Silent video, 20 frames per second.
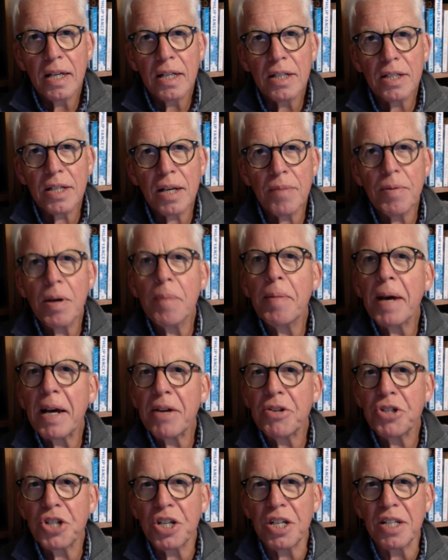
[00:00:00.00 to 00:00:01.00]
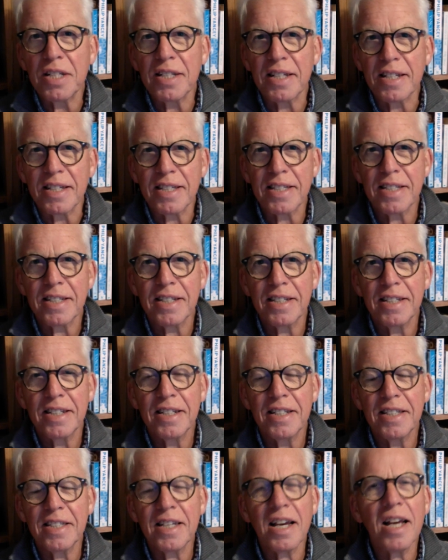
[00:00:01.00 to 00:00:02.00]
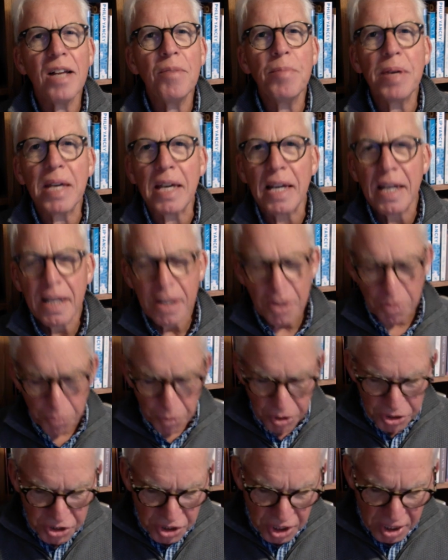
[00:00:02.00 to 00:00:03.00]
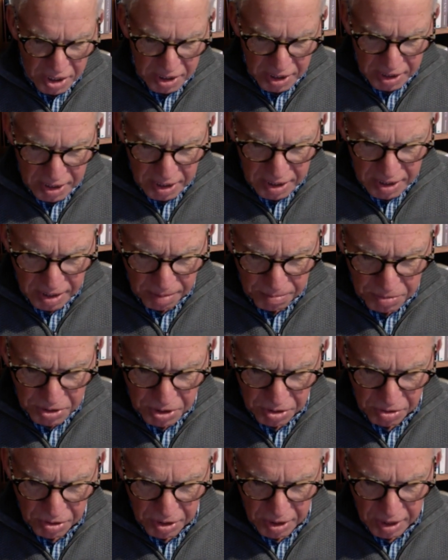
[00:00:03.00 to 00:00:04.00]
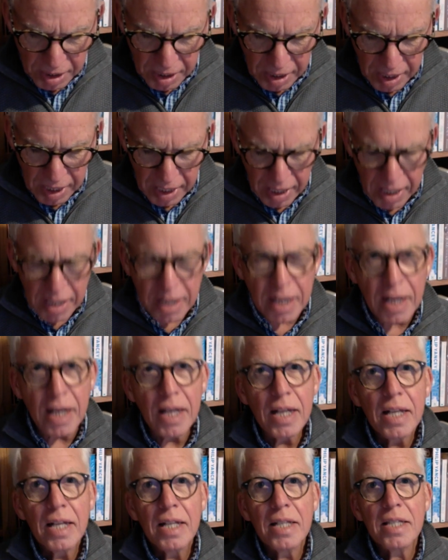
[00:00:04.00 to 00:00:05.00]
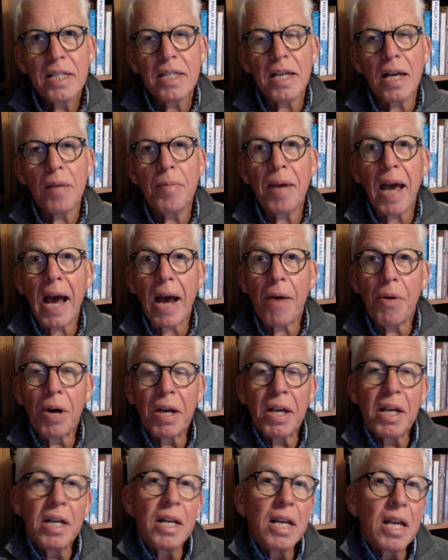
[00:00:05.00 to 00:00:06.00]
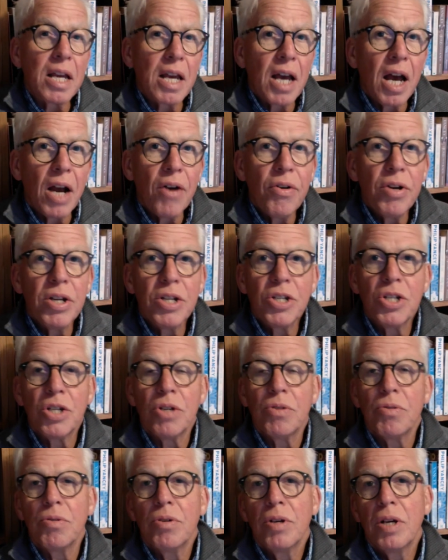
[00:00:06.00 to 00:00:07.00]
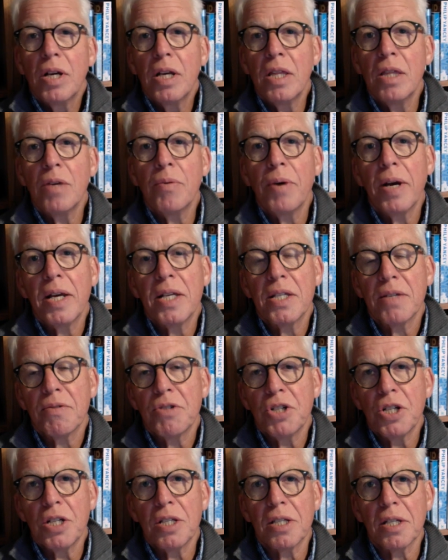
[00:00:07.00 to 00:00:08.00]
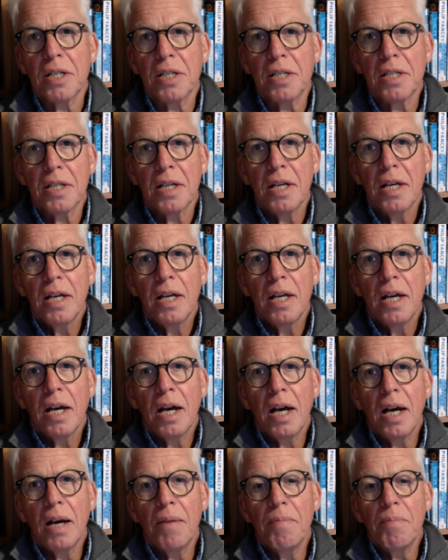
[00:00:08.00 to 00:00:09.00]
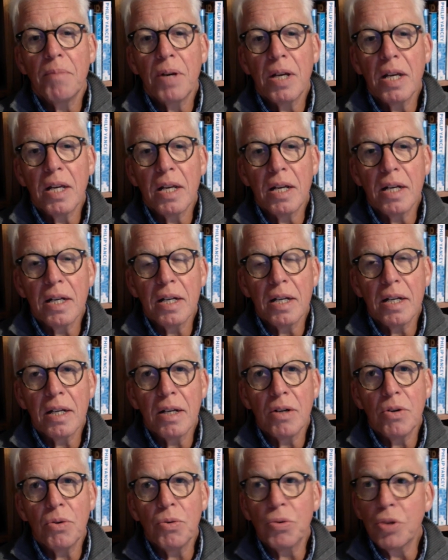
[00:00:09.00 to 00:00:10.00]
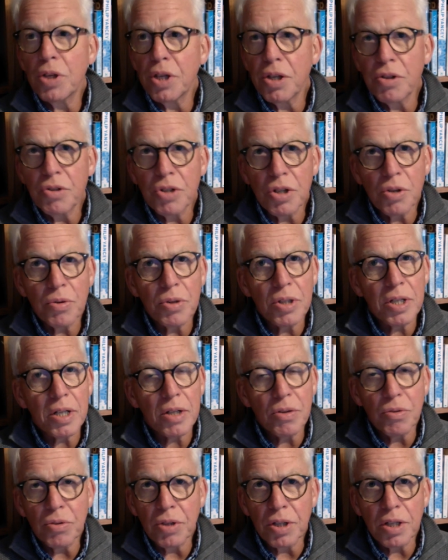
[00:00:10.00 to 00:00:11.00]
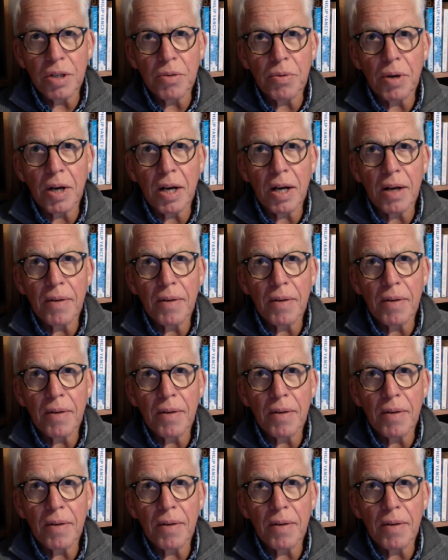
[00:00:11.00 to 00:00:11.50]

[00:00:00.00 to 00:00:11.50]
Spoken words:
Tell me about Jesus. Tell me what Jesus is up to and tell me how I can encourage you in the ways of Jesus in all that you do and in all that you are.